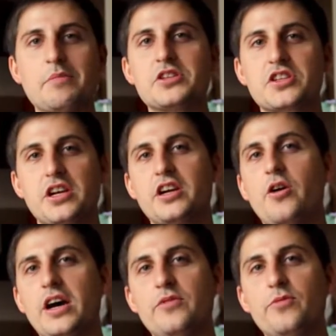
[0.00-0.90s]
I'm just going to go
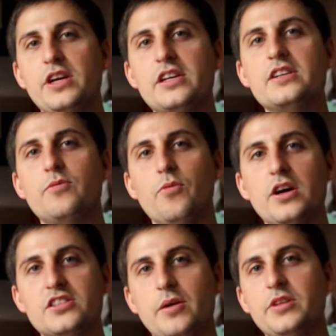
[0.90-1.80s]
ahead and read
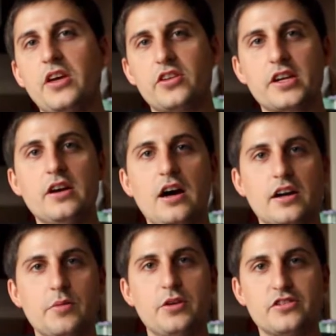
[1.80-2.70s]
what some of the other uh,
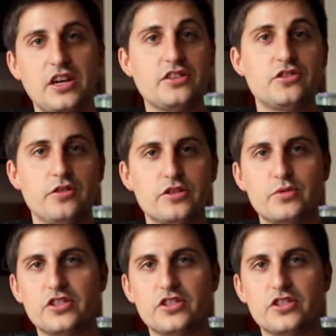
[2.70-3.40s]
computer science students were